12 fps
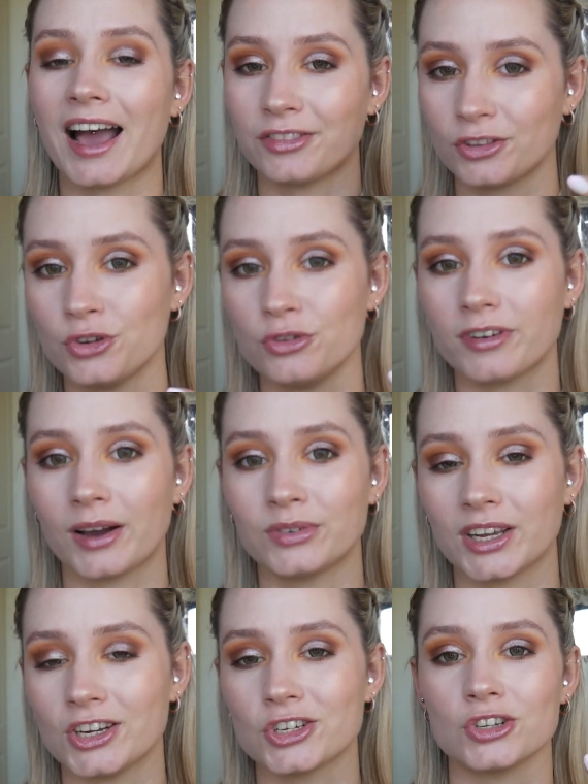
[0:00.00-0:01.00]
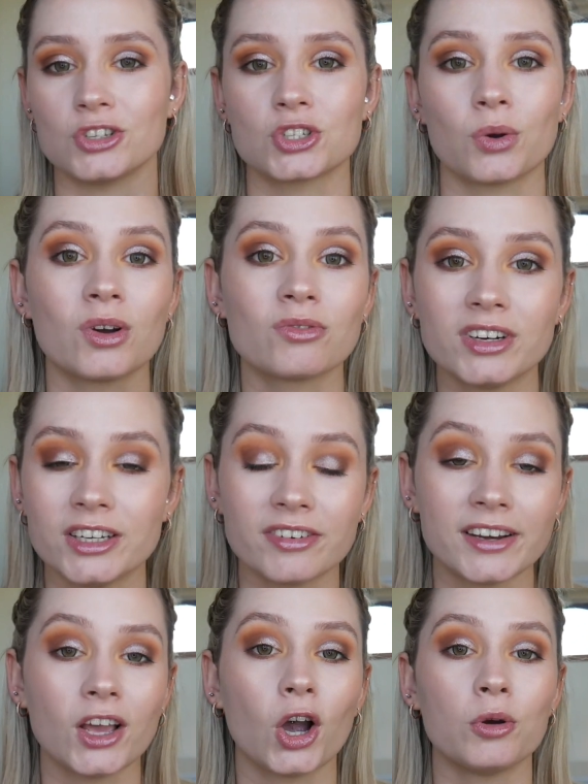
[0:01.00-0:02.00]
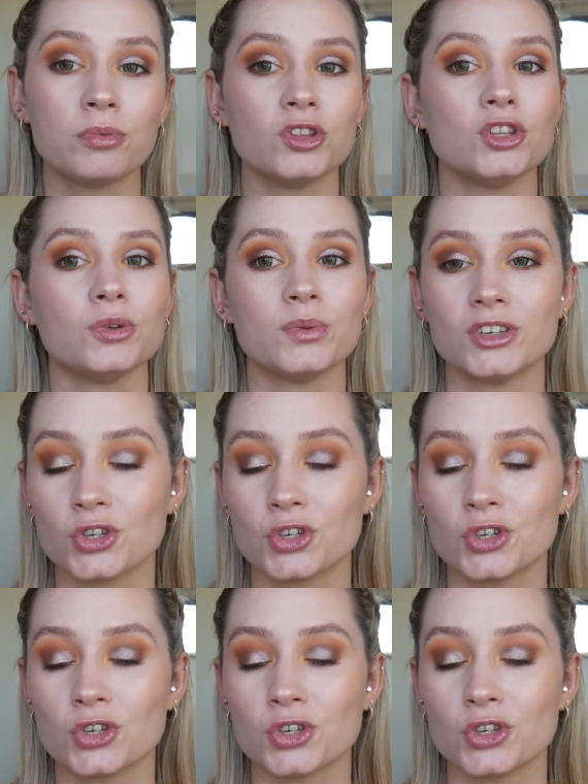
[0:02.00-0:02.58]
and the new foundation so i really really hope that you